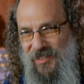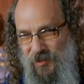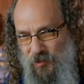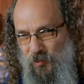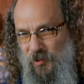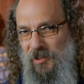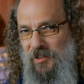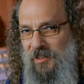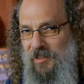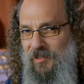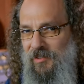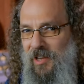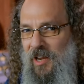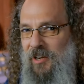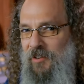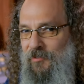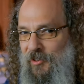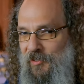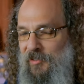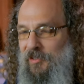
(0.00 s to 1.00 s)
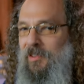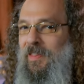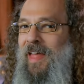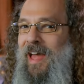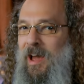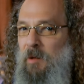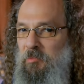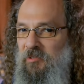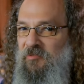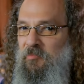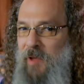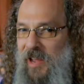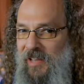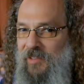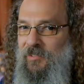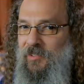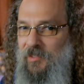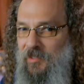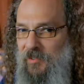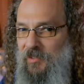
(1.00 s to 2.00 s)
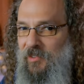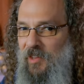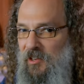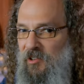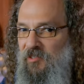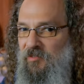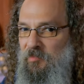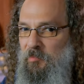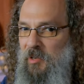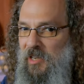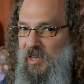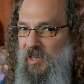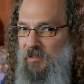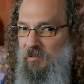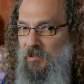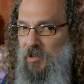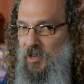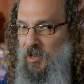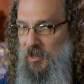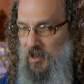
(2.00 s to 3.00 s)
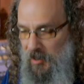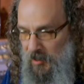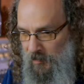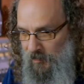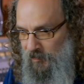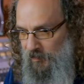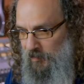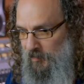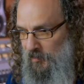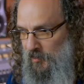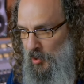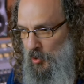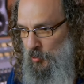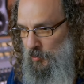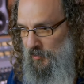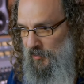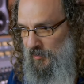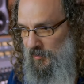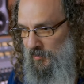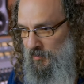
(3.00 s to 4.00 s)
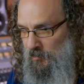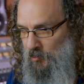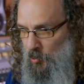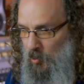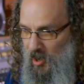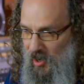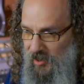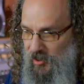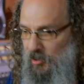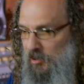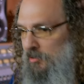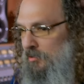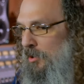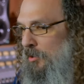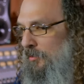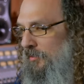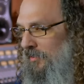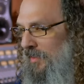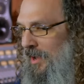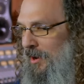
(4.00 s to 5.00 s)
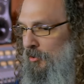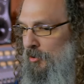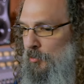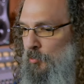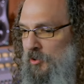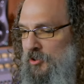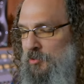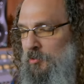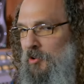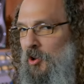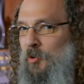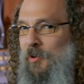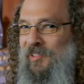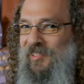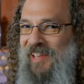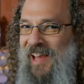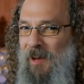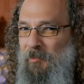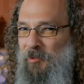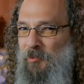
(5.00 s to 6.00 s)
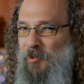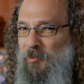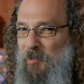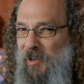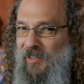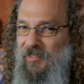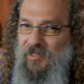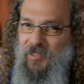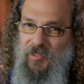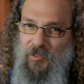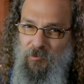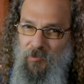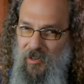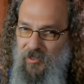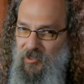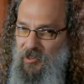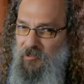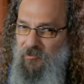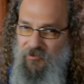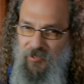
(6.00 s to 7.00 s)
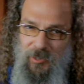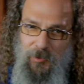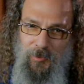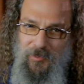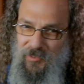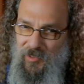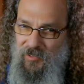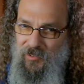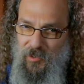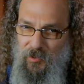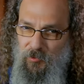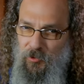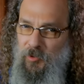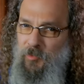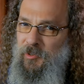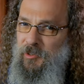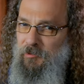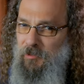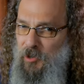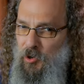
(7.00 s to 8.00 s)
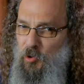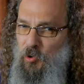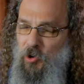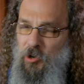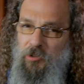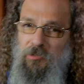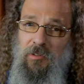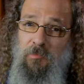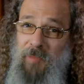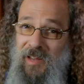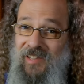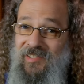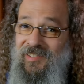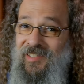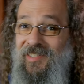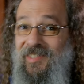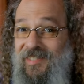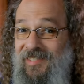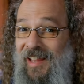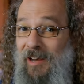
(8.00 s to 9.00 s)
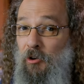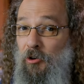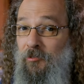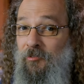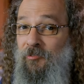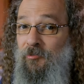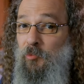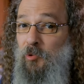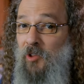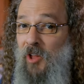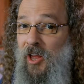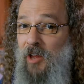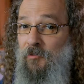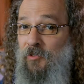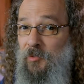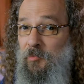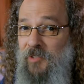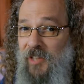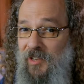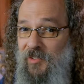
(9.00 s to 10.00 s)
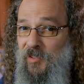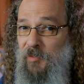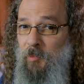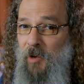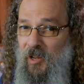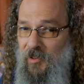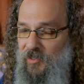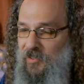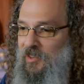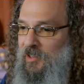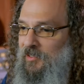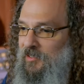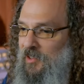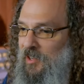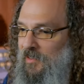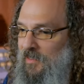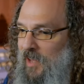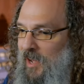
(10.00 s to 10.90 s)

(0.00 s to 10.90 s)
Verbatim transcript: it's really kind of a slab of bass instead of being notes quieter, notes louder, which will always happen with bass because the resonant frequencies in the room you record, the bass itself will have some dead spots, things like